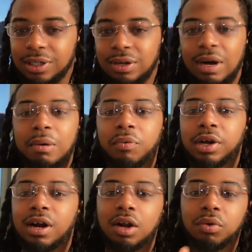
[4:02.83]
No, I would
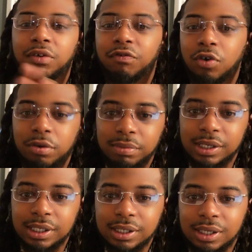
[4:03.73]
wait all the way 4
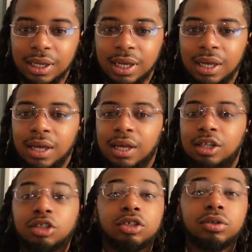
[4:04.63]
months
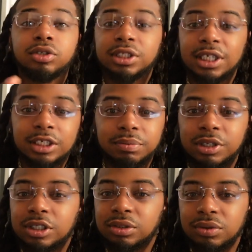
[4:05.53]
to 6
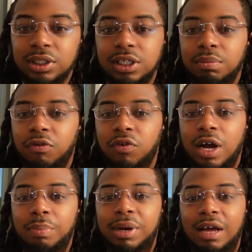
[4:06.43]
months to a year before
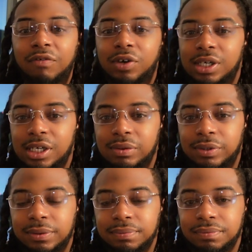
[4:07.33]
I apply for another one.